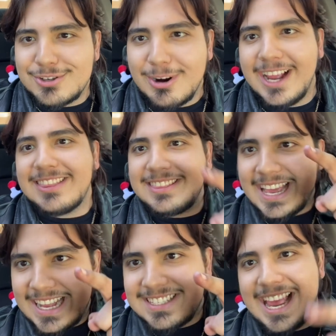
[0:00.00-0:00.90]
right.
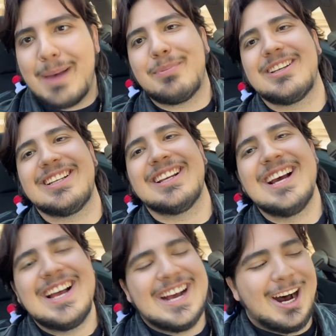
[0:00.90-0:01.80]
That's happening.
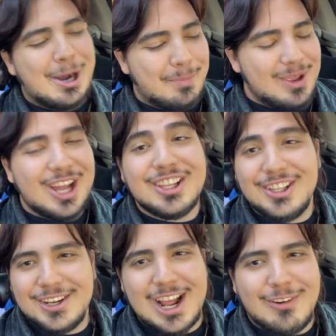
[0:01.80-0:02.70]
Um, be on the
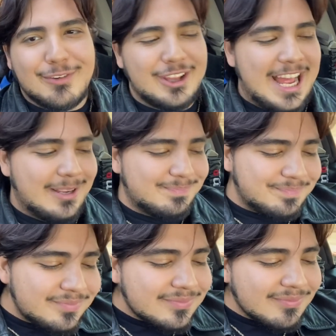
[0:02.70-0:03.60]
lookout for that.
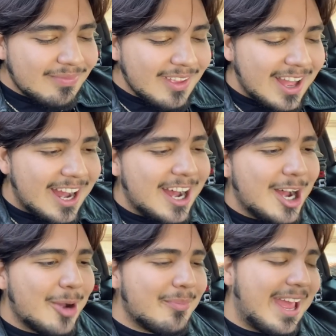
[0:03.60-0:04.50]

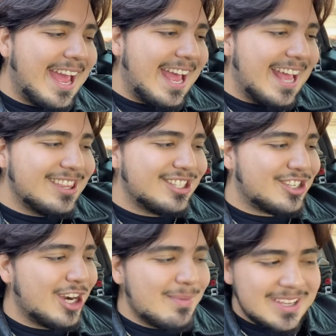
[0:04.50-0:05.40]
Um, and the
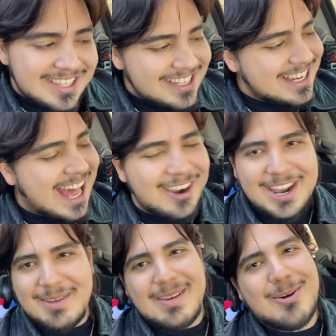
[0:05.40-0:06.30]
tournament this
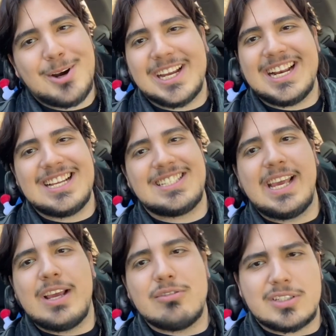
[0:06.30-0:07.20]
Saturday, man, what can I
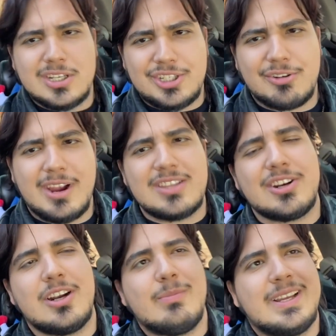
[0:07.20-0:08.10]
say? It was such a great
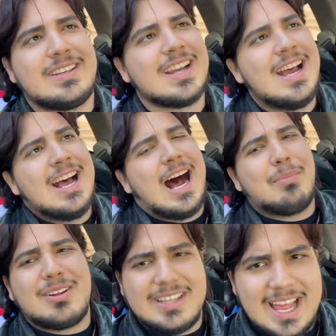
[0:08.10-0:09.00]
tournament.
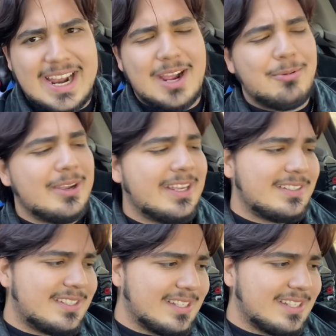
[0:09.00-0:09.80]
I'm glad I went.